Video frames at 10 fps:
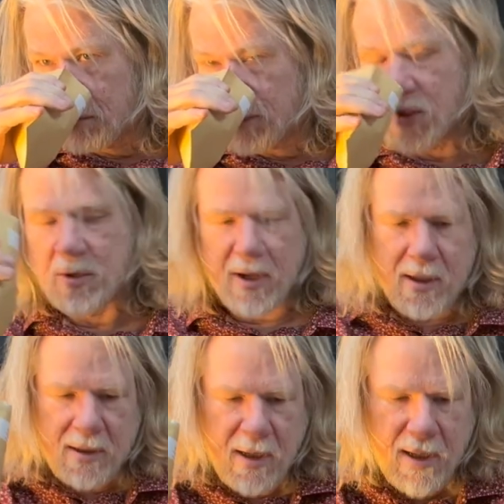You know,
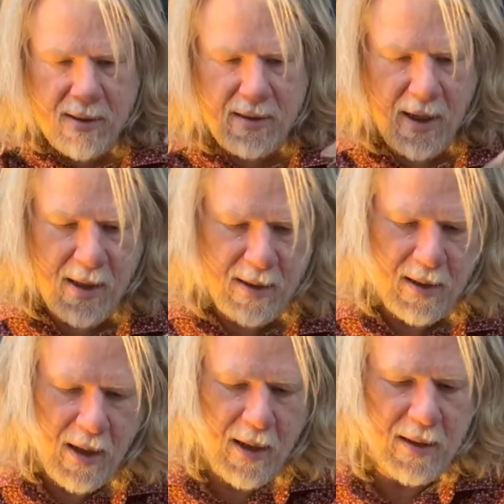and
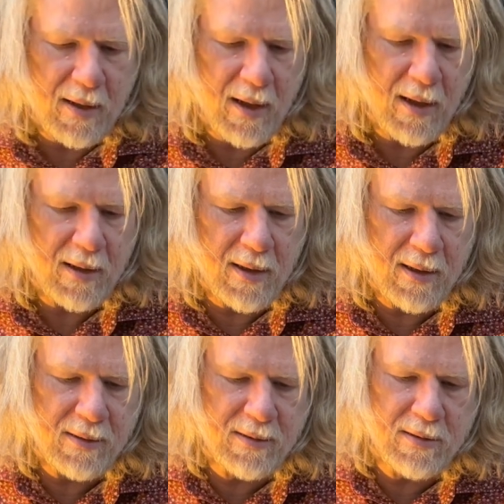
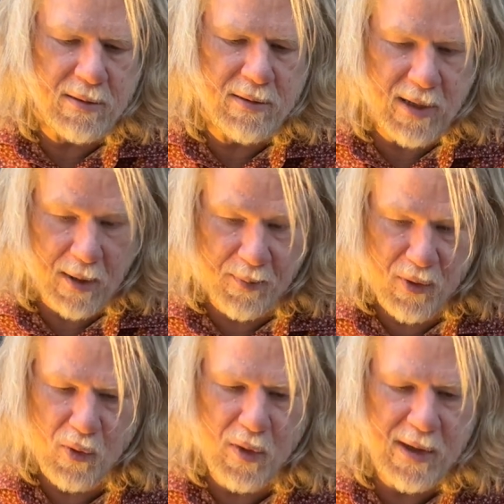duck
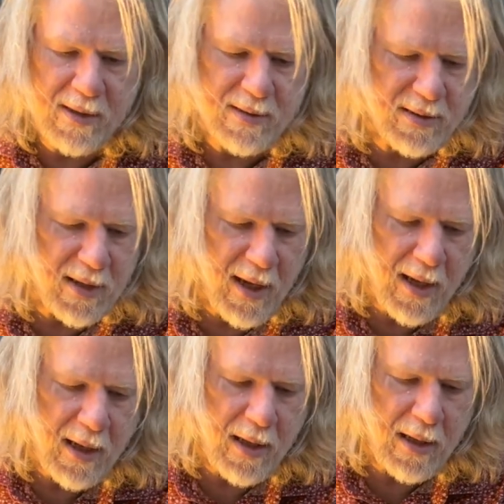poo is
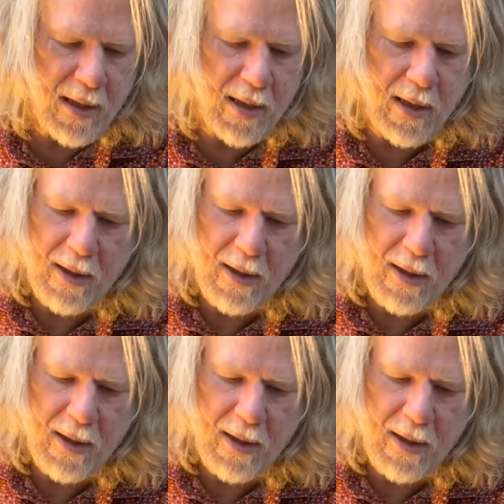a